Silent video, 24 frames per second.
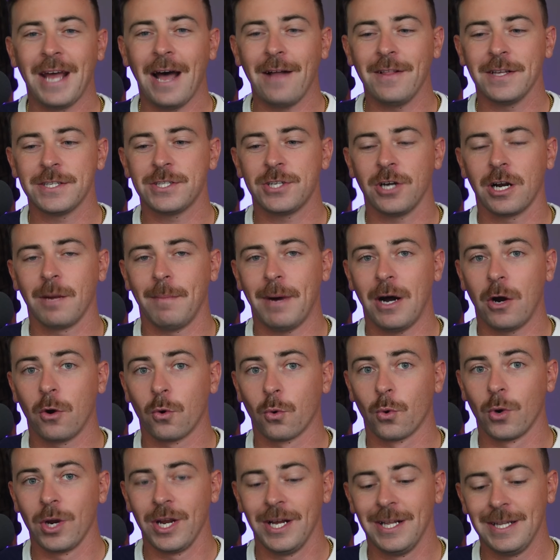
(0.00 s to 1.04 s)
now let's talk about
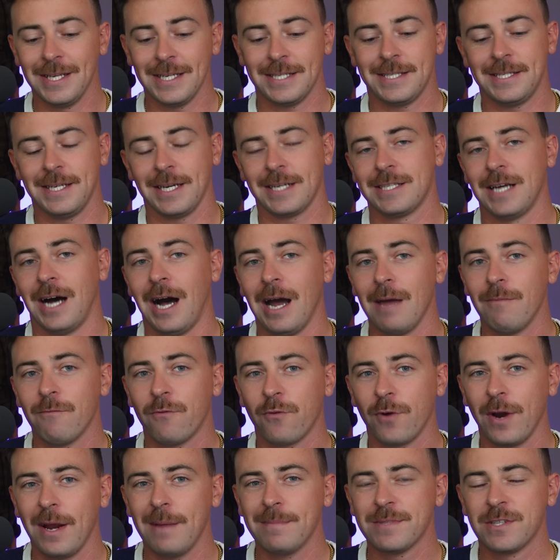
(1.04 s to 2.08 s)
realistic
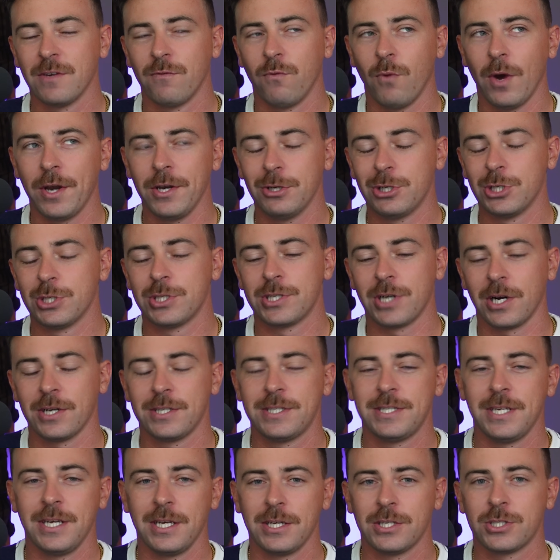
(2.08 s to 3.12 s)
timeframes of when you should start
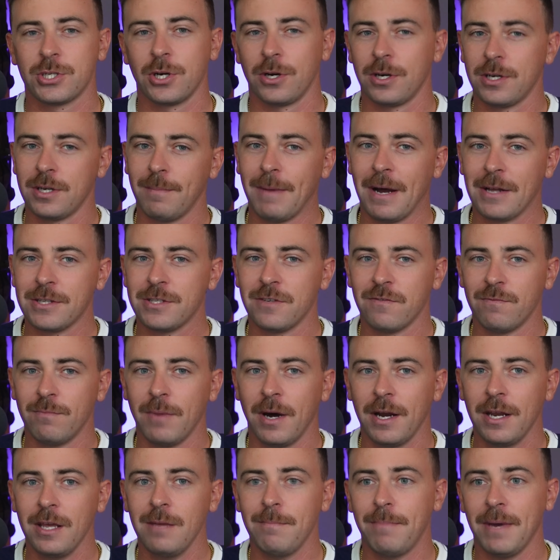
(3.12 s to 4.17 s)
seeing certain amounts of
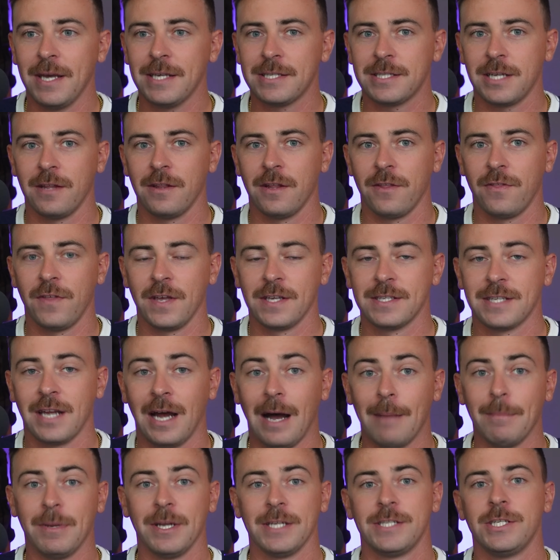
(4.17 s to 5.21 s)
money based on the things that
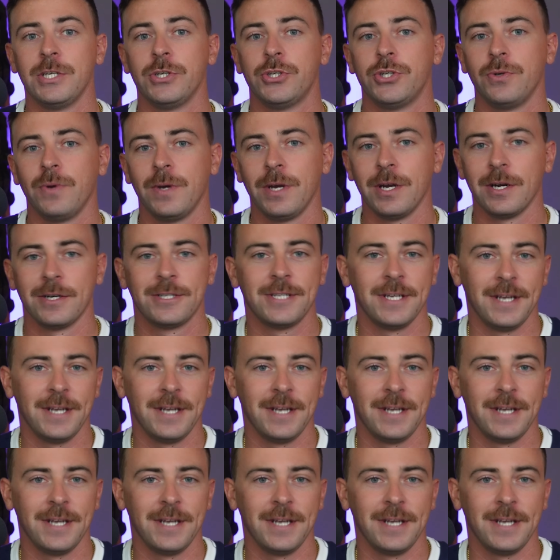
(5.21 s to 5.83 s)
I'm going to teach you here